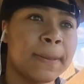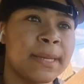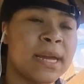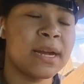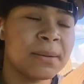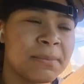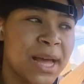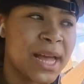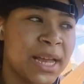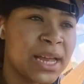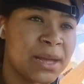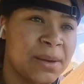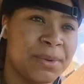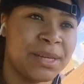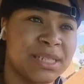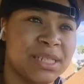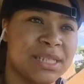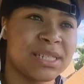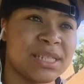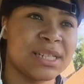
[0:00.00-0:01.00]
Young
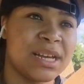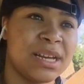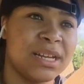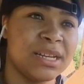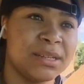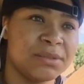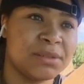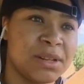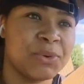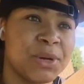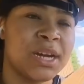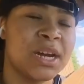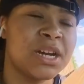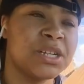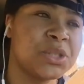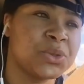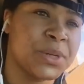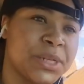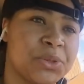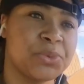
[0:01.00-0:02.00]
Miami, when
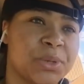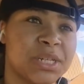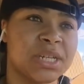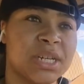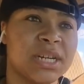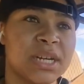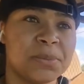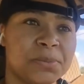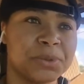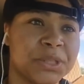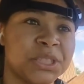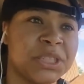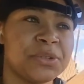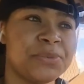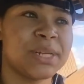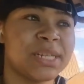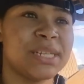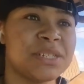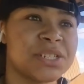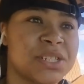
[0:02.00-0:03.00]
her tweets were dug up, when she
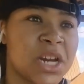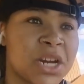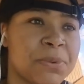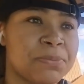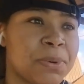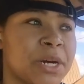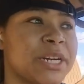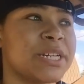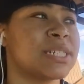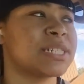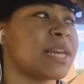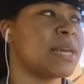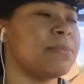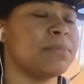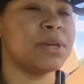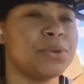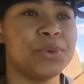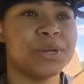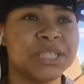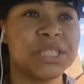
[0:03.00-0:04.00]
released her press
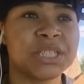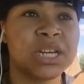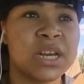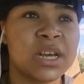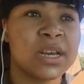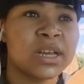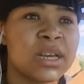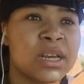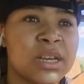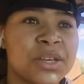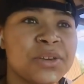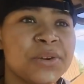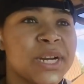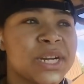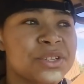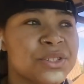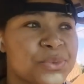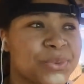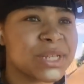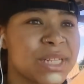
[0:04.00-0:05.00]
statement, which you
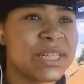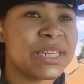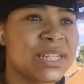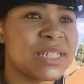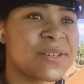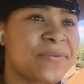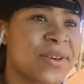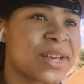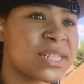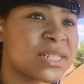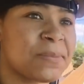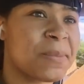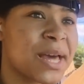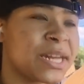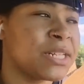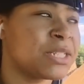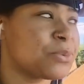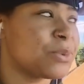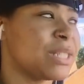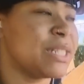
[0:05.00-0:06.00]
girls really need to find
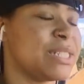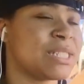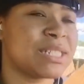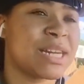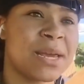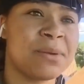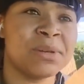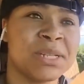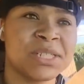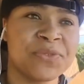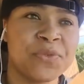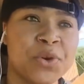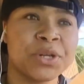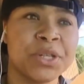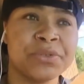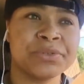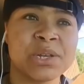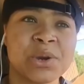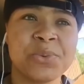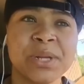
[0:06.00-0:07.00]
somebody to release statements for
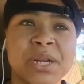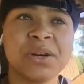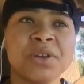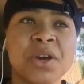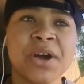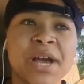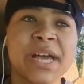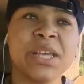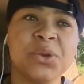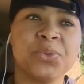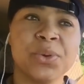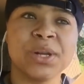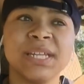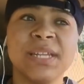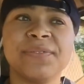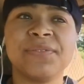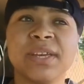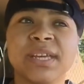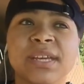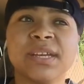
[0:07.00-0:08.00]
you so we don't know how you
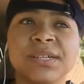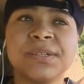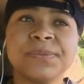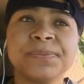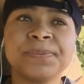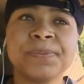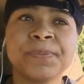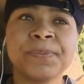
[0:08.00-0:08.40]
really feel.